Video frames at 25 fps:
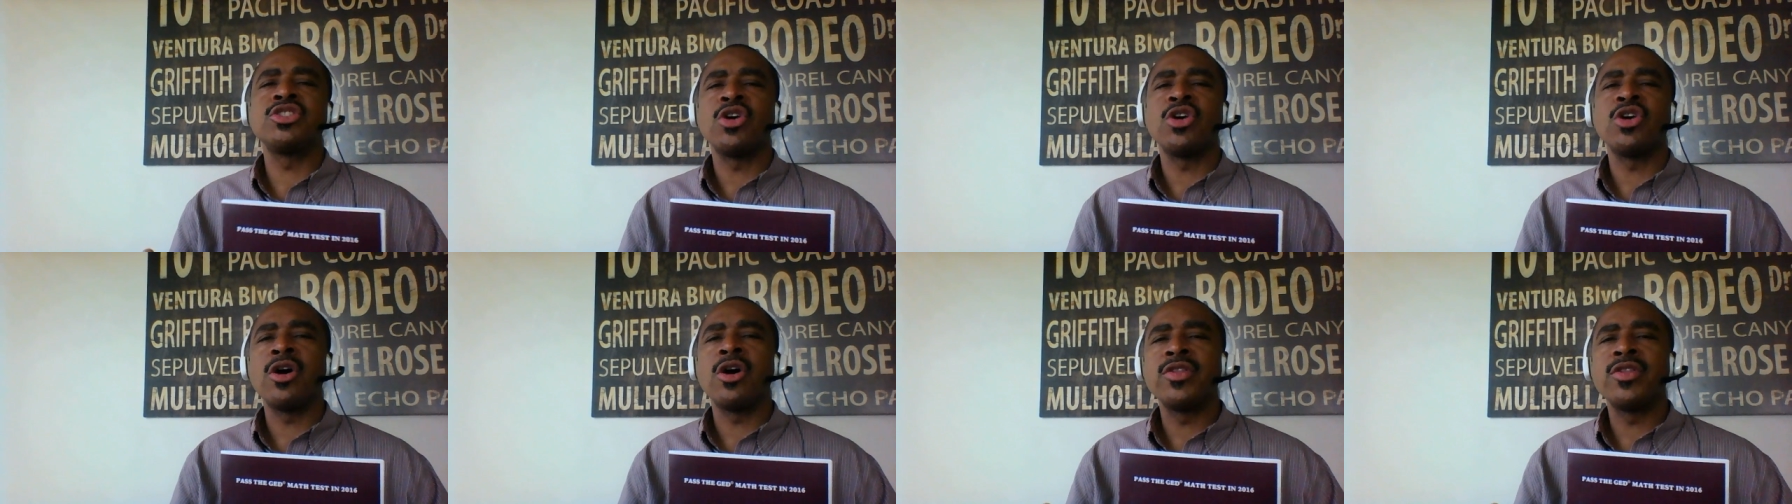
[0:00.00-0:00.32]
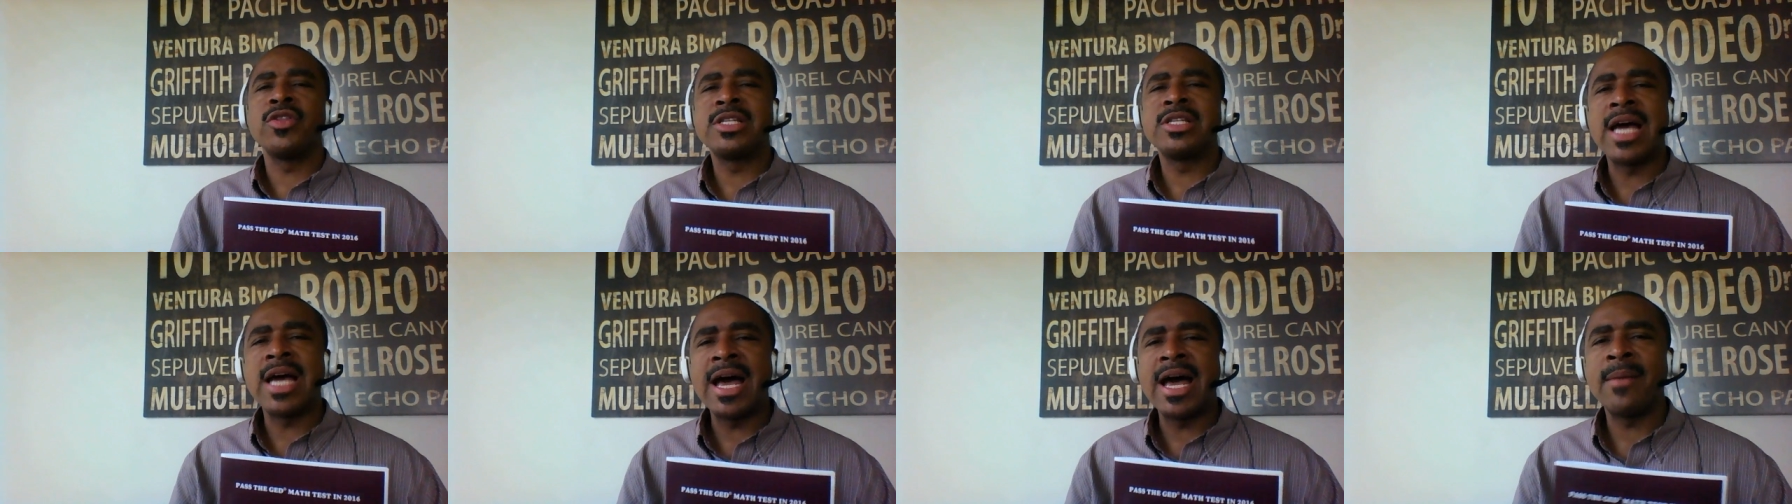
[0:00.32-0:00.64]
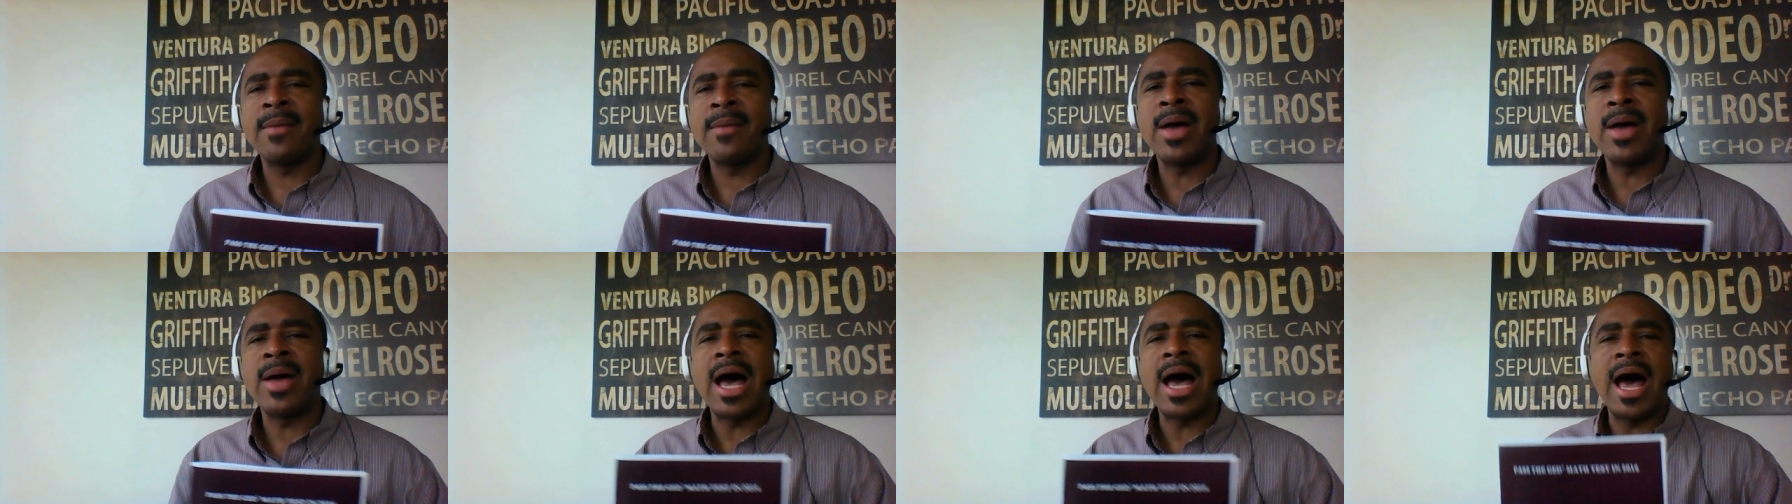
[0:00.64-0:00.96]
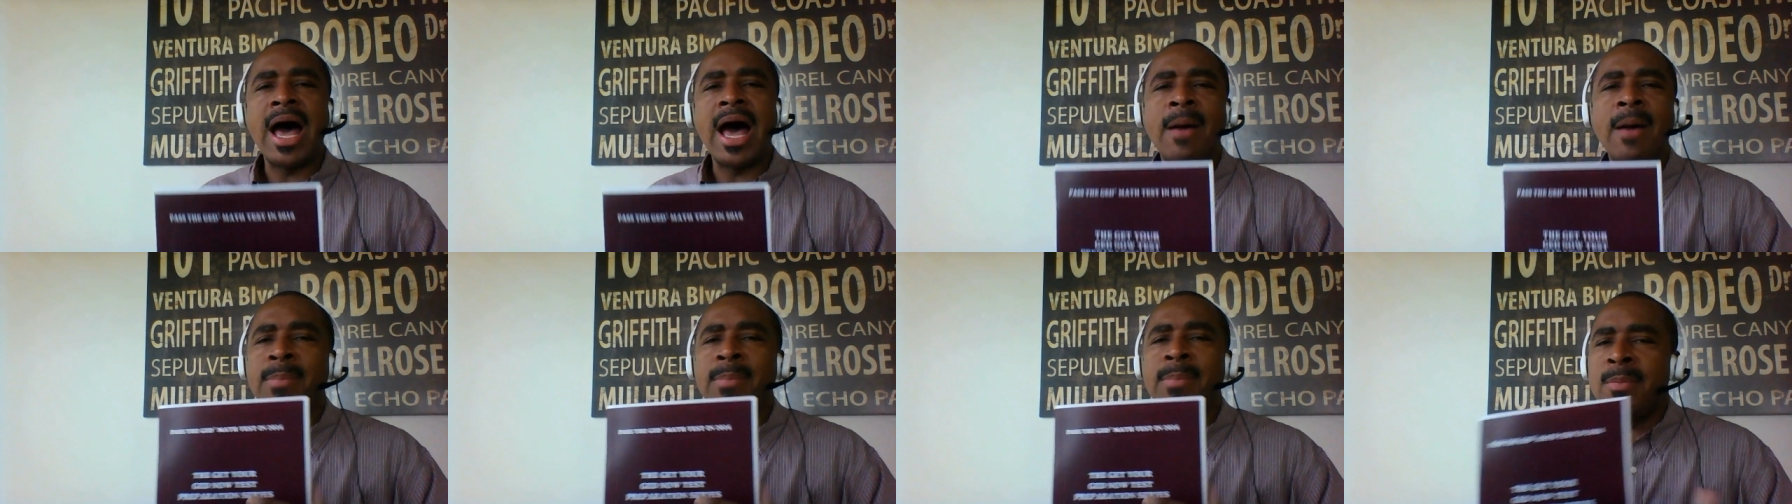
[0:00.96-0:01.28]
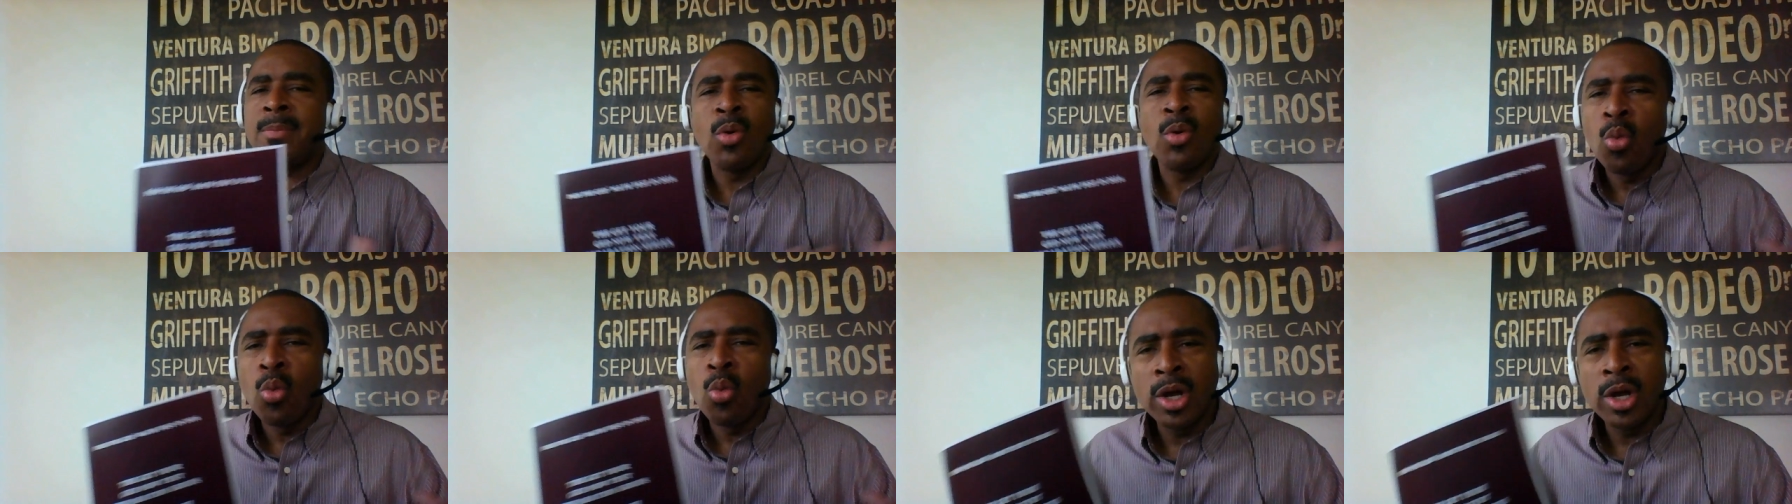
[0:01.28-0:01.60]
all the time. I,
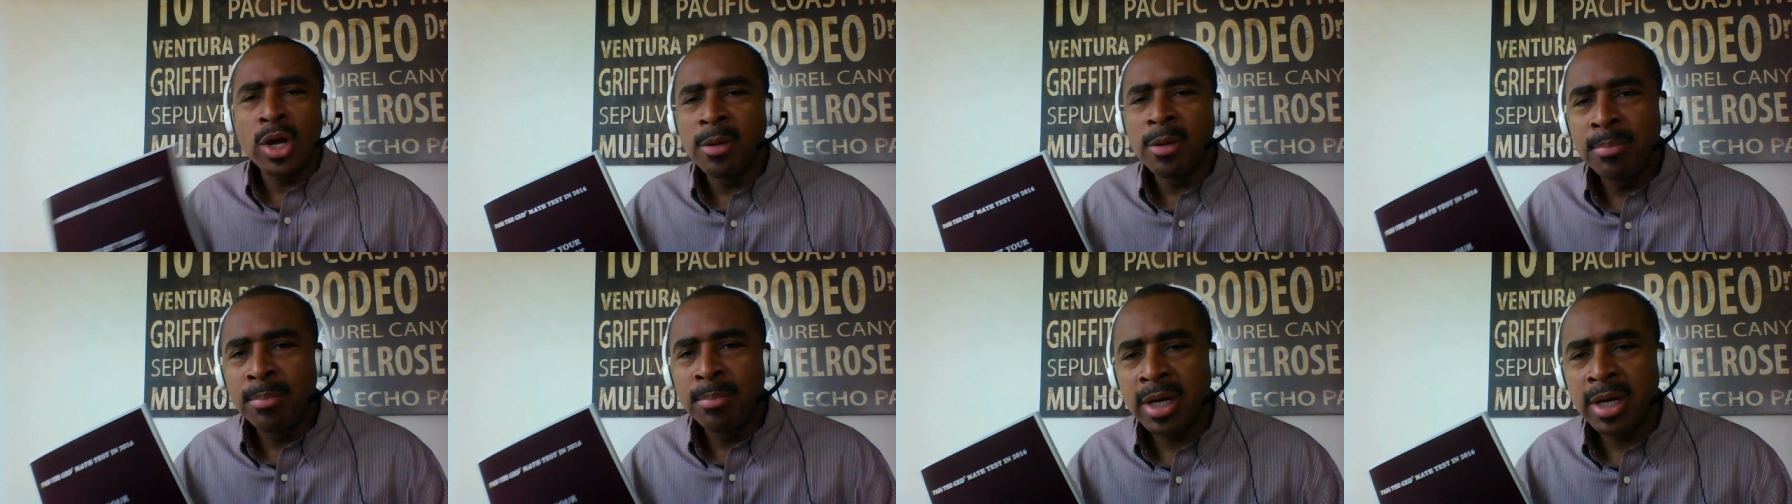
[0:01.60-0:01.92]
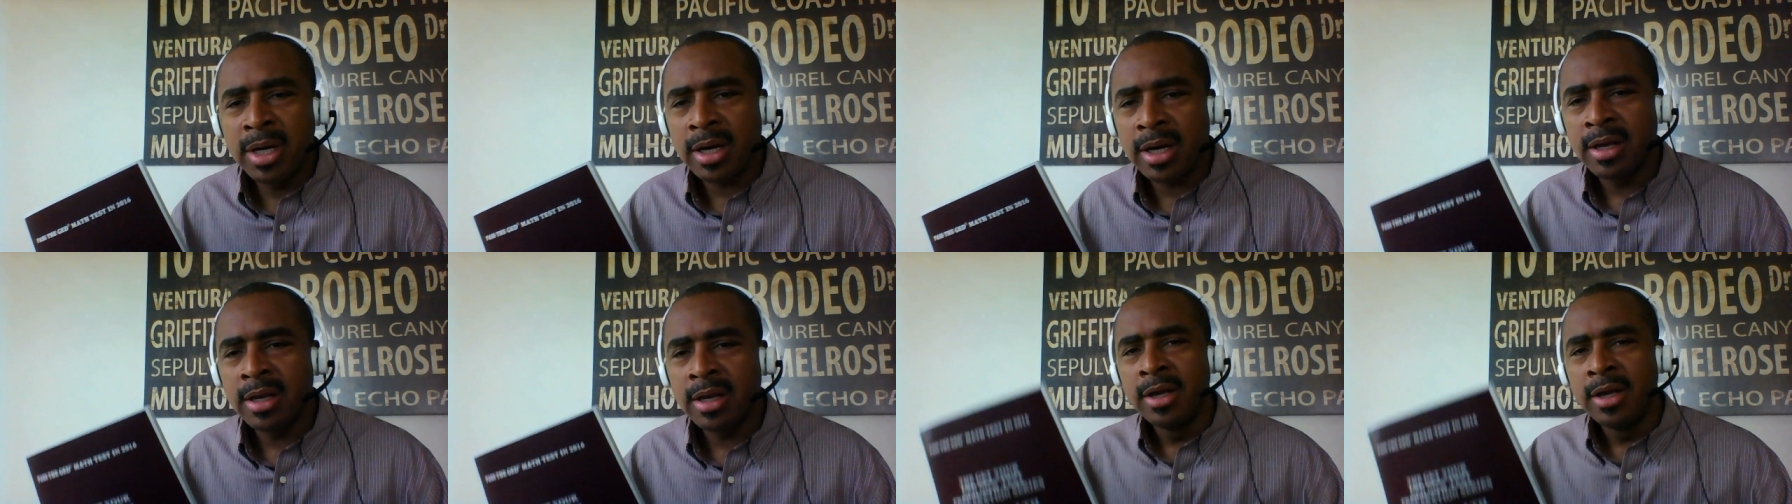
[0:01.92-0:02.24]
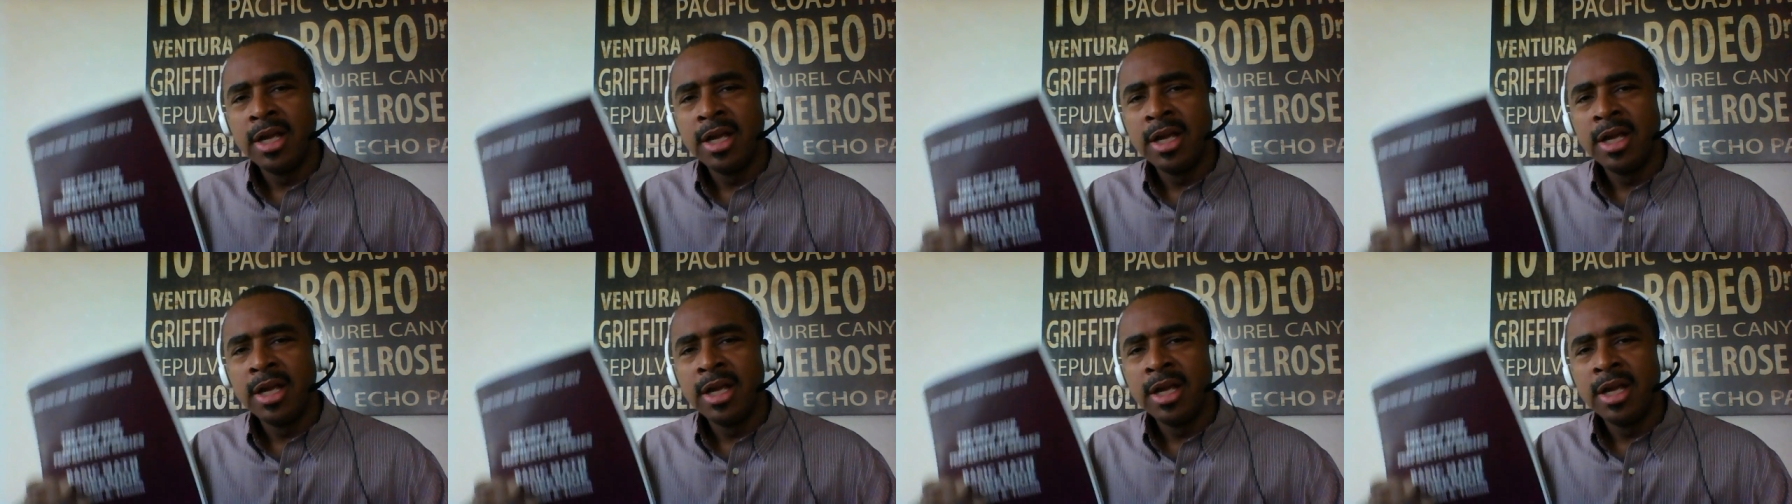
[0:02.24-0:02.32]
people want a book.